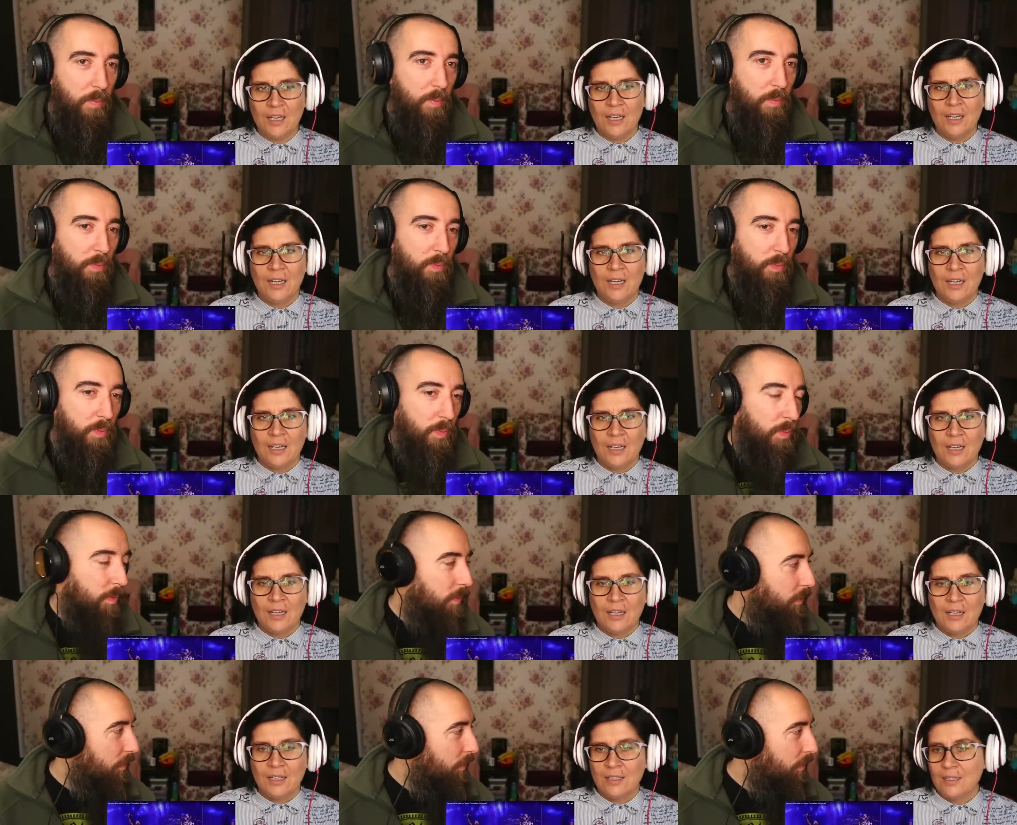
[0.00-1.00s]

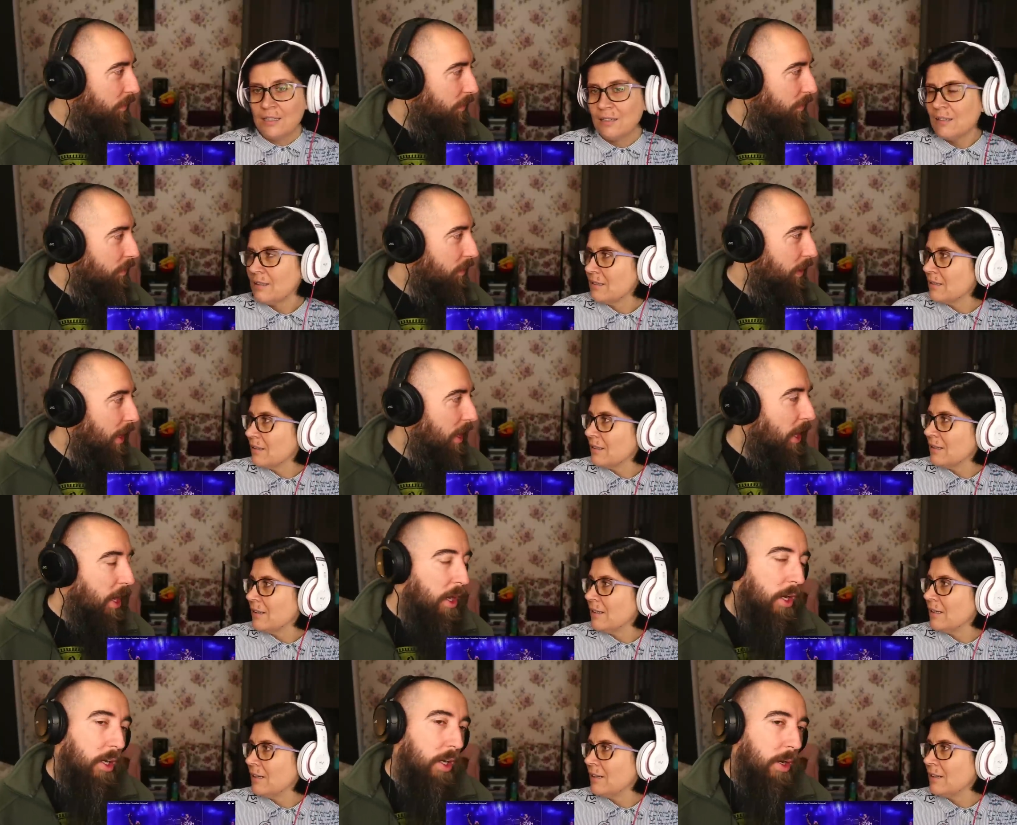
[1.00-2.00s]

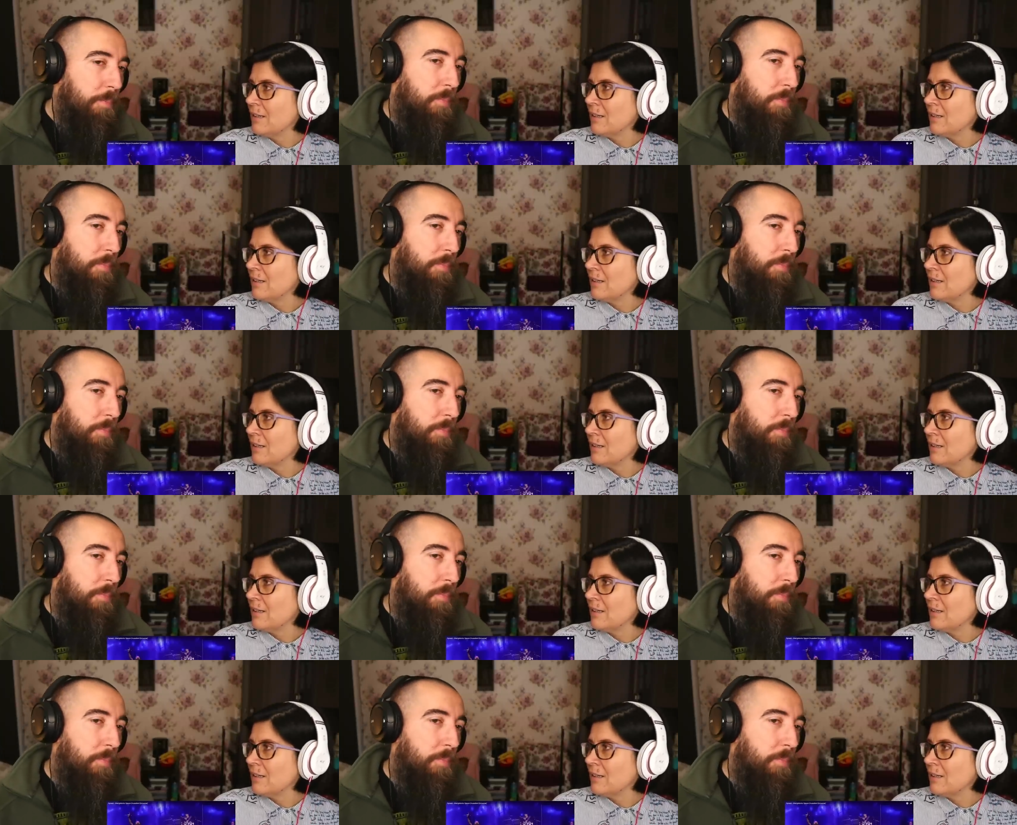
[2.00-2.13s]
[no speech]